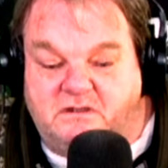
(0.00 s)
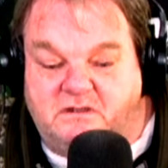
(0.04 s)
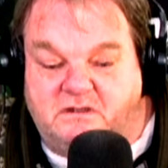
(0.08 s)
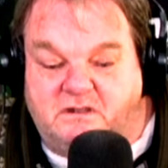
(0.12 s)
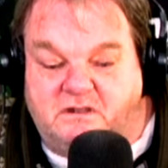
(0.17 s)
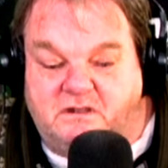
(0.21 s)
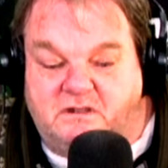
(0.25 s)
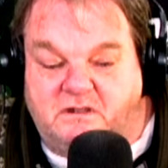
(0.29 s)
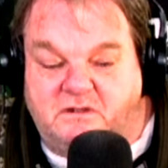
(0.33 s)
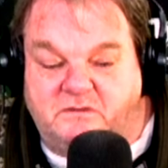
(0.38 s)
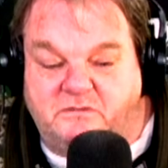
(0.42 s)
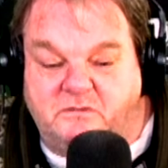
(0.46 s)

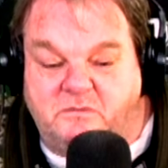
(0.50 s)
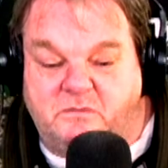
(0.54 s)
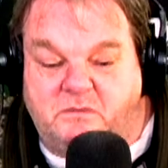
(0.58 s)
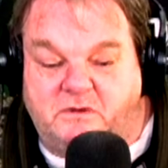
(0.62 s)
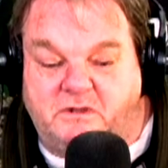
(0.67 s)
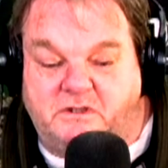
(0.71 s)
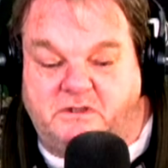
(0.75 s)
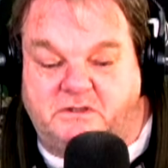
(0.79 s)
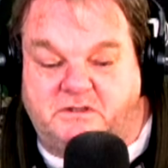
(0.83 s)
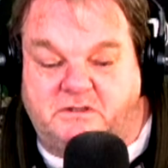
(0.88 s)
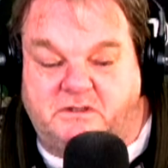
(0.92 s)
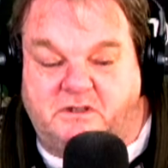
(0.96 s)
And
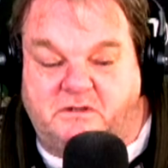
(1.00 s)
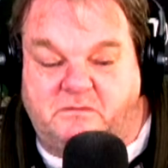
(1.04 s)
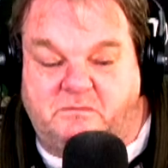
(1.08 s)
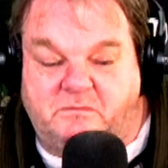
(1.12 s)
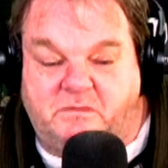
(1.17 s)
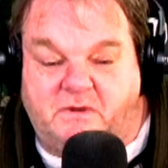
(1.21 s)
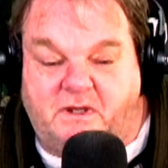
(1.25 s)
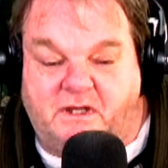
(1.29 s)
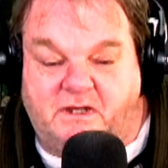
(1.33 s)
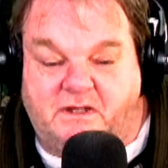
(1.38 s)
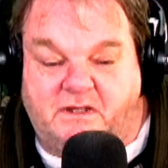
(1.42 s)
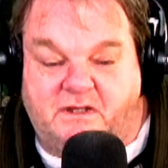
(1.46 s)
everybody's sitting
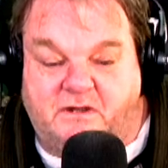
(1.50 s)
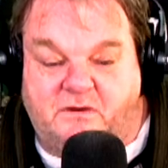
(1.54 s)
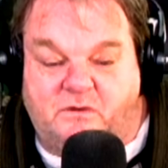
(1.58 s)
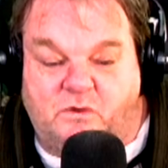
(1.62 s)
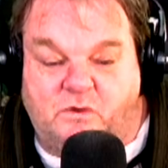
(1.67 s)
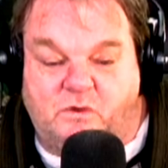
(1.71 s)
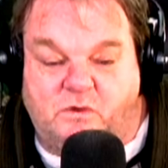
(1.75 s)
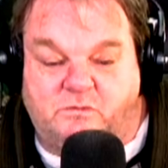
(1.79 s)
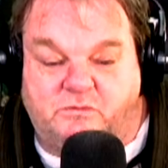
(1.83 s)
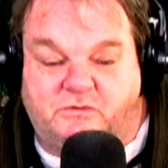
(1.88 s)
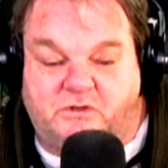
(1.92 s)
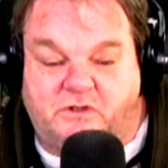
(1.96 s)
back at
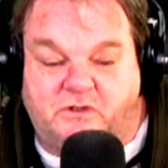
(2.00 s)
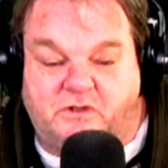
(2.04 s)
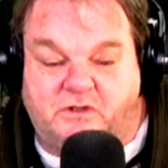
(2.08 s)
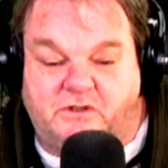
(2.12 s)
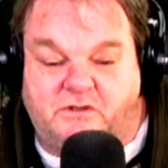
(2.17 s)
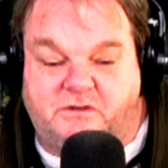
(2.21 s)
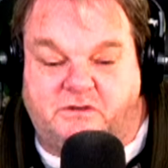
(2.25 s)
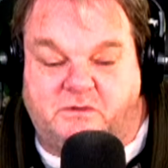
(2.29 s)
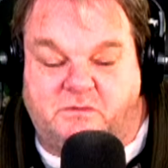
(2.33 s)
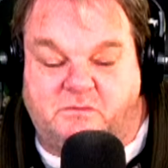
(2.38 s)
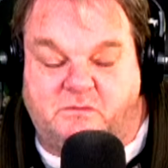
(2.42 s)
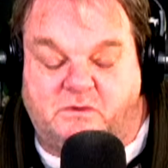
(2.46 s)
home
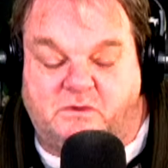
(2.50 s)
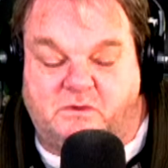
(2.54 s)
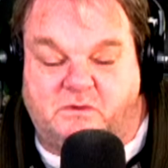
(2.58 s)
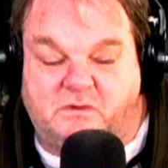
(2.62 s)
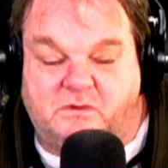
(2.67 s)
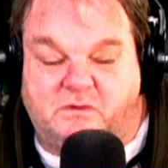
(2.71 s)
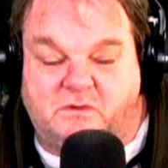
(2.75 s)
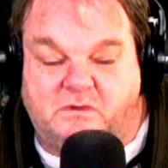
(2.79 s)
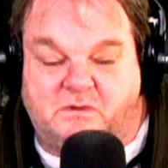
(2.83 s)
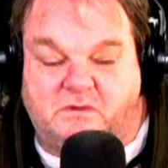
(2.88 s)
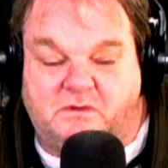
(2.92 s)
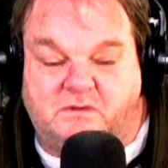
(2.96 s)
tonight,
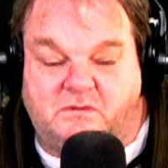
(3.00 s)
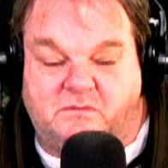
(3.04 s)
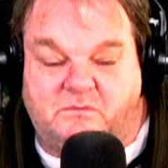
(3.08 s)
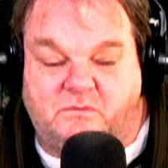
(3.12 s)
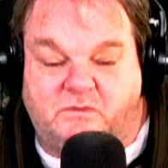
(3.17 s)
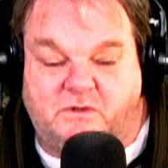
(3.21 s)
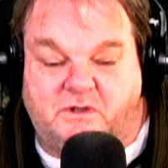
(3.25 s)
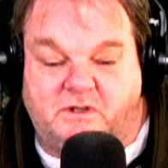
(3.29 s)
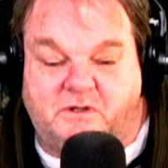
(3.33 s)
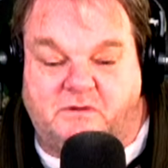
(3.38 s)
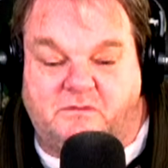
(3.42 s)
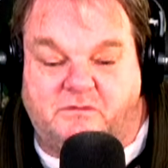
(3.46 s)
tomorrow, and
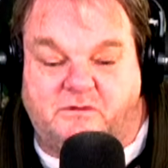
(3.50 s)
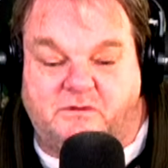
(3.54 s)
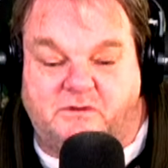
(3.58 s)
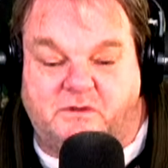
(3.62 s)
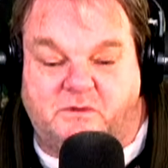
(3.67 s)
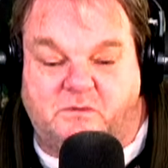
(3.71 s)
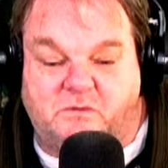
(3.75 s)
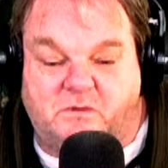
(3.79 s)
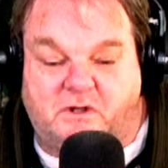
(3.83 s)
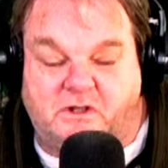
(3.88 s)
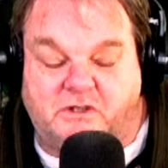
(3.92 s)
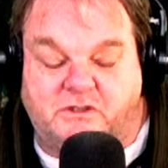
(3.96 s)
whenever
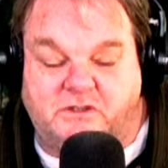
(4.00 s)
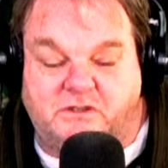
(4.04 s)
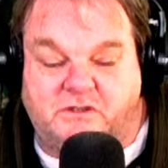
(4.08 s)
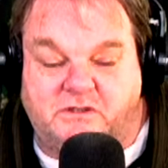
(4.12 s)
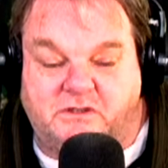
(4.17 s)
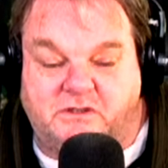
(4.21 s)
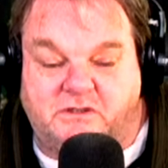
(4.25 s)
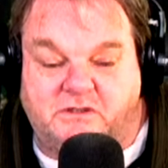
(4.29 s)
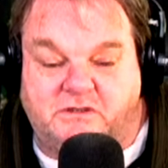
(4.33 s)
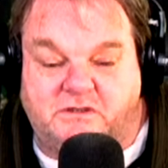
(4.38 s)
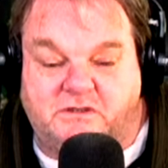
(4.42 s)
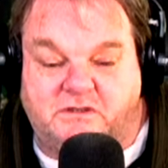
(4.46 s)
they're watching
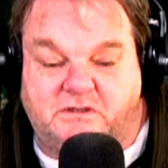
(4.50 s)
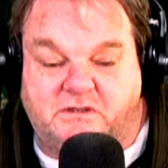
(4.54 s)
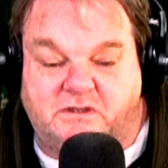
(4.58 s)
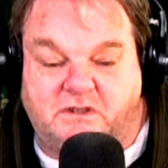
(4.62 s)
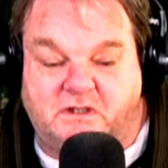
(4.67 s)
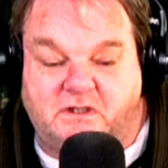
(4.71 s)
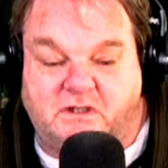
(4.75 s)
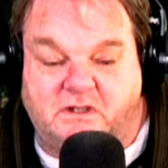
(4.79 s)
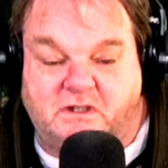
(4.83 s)
this.